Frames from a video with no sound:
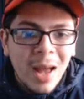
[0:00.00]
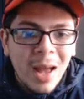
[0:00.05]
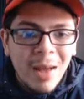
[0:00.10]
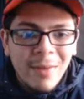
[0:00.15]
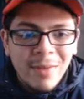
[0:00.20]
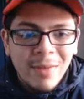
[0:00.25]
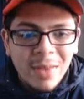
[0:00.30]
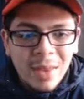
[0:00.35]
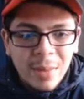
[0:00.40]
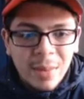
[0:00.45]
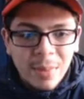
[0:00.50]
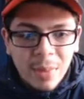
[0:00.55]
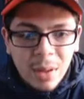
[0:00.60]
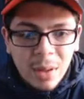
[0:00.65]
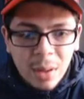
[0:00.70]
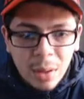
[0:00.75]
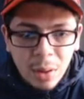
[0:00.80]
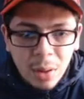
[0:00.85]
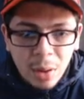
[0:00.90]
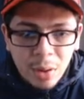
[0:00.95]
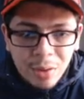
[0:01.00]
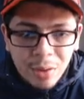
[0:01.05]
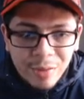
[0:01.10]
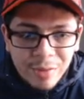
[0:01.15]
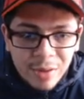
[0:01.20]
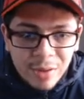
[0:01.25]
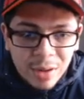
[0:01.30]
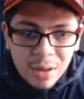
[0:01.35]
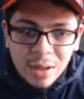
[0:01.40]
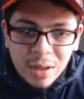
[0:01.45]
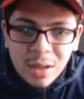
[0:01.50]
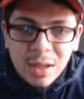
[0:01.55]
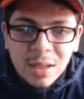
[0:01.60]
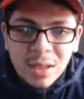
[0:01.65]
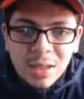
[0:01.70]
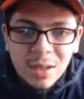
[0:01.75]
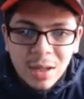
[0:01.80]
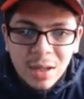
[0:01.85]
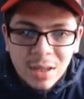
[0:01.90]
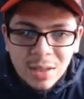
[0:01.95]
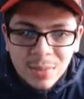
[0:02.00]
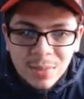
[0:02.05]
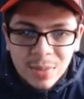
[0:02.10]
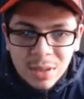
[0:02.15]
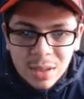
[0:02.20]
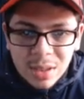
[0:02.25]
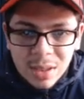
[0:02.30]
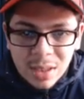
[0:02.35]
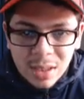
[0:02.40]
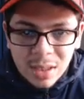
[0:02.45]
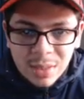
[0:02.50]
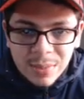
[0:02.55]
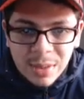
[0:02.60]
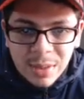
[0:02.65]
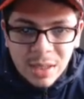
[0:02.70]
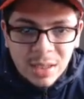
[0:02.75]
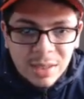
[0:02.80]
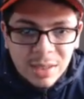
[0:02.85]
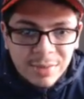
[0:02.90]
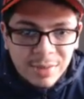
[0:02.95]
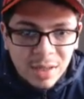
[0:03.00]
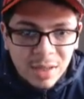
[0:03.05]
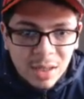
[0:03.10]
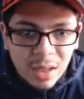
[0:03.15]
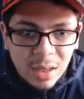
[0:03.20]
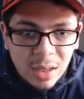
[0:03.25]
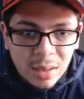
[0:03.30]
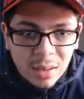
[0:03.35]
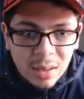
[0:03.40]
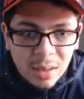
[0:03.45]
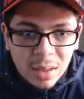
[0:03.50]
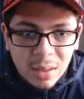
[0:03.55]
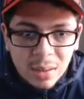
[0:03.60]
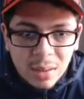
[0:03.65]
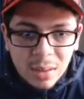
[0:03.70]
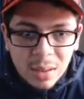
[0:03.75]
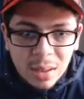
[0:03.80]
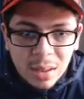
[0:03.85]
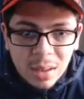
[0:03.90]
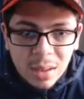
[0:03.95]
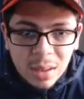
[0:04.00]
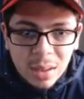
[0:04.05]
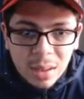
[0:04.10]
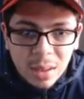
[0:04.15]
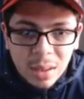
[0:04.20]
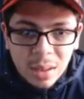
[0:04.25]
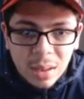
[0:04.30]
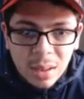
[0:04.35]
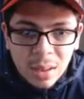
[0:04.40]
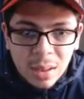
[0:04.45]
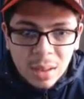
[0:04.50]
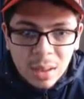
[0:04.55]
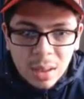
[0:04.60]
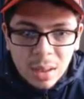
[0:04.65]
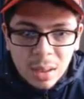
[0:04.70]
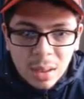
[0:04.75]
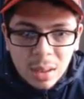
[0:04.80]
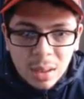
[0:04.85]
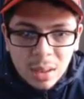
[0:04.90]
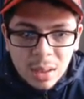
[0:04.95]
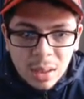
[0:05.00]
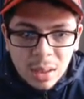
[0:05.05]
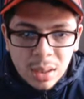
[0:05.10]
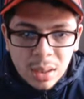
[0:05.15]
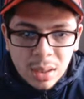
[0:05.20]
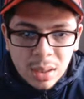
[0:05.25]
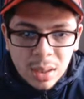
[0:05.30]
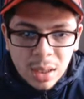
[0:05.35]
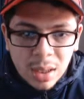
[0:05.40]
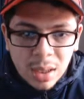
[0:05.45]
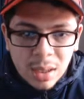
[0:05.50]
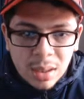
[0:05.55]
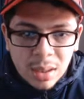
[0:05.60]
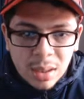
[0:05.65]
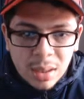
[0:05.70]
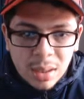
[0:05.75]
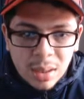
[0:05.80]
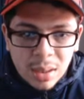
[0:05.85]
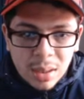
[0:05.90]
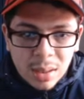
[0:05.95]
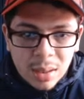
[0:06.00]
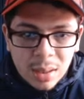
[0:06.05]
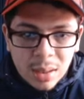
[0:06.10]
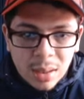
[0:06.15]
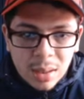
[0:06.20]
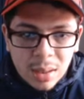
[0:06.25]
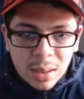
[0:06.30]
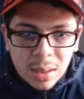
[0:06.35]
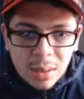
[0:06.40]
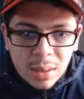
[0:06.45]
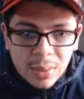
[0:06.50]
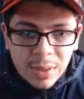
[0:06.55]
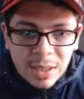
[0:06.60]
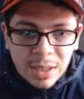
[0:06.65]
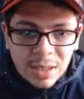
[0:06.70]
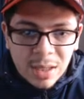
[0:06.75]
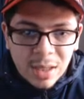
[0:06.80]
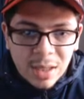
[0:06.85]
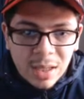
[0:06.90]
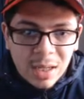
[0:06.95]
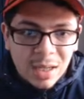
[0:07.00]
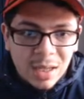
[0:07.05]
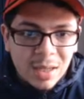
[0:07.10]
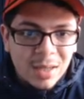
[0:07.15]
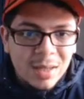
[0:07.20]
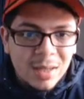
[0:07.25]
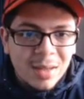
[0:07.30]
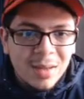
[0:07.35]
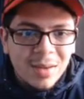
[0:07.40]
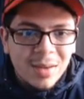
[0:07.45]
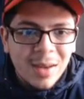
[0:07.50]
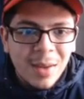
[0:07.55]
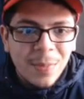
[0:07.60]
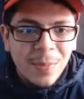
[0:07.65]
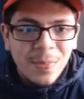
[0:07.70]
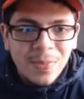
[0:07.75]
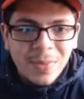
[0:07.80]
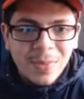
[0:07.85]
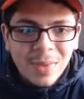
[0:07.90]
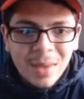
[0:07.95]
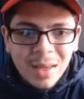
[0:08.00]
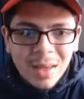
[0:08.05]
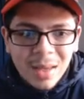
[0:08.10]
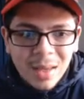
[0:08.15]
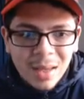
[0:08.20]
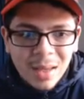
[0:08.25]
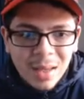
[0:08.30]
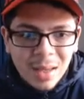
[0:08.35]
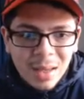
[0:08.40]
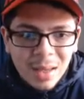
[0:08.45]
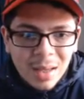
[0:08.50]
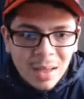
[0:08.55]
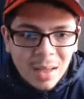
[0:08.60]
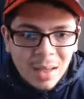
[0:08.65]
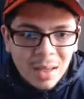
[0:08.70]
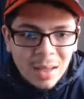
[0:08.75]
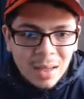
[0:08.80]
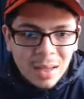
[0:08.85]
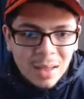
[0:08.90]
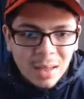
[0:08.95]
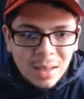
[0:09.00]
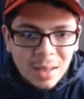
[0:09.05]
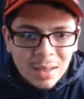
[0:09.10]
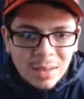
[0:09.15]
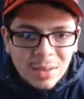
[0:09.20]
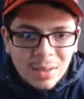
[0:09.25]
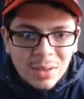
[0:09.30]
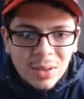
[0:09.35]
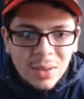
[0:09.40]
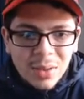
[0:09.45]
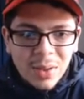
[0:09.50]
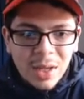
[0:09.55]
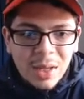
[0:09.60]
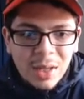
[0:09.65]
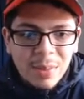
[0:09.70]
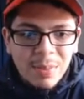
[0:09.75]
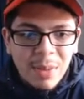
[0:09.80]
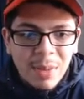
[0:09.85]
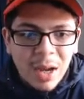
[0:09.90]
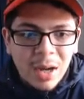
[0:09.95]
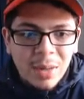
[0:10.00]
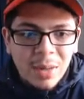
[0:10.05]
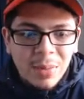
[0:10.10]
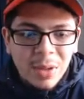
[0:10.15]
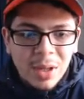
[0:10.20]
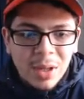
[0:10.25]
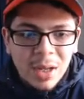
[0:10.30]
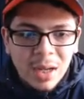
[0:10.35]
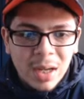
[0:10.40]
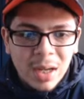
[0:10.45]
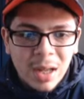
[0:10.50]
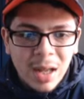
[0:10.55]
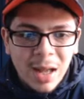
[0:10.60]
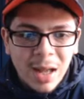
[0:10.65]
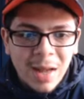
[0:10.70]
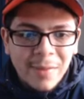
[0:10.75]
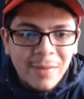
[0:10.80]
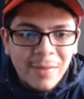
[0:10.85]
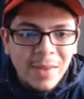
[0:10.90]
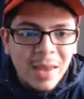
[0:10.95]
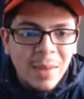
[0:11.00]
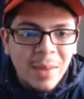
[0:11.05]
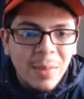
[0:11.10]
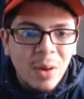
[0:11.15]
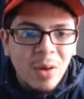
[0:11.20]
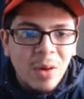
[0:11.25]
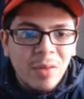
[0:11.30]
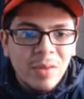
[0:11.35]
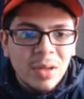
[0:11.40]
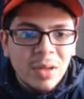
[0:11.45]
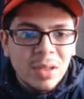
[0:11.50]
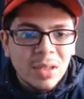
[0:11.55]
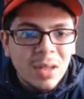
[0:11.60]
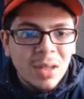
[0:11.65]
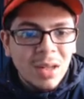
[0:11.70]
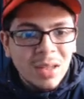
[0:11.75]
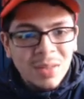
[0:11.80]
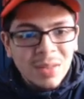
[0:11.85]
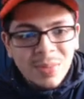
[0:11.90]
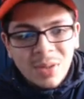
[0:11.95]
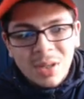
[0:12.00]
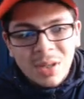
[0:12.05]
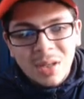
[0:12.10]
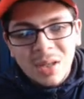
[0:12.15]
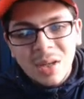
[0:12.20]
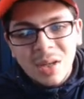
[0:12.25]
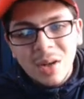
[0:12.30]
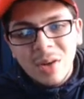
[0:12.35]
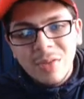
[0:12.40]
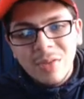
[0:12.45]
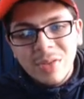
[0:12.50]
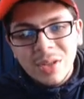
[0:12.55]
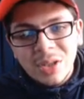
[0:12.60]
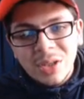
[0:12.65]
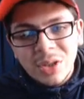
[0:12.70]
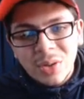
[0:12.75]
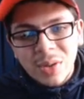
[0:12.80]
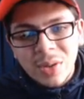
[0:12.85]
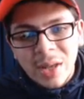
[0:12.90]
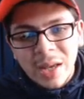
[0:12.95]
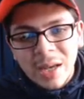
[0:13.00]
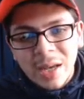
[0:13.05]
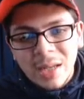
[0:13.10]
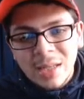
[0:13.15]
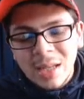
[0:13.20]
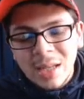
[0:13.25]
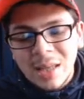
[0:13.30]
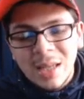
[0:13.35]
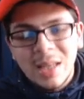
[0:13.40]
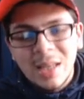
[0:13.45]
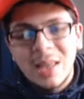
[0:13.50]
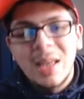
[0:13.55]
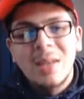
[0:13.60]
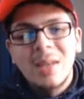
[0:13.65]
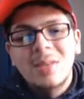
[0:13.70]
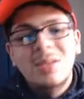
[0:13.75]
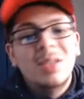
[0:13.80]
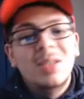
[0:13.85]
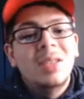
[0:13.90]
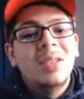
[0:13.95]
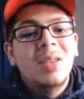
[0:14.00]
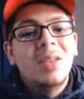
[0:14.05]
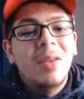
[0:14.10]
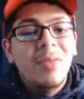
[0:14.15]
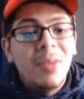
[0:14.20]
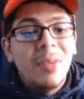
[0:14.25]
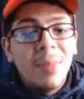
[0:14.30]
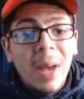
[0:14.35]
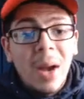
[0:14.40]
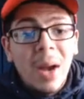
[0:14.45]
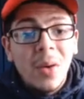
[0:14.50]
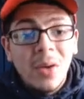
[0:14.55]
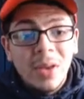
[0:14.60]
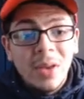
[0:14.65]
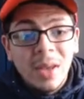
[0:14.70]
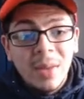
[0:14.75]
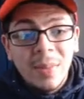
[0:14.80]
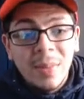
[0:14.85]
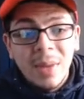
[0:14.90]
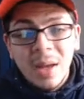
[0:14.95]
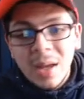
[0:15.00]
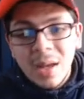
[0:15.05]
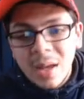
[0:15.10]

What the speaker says: have them over Salzburg. Let's pick a different color, though. Did not erase all ink. Okay. Yeah, let's do green. Bayern Munich, I'll have them over Salzburg. Over two legs, I think they'll just overpower them.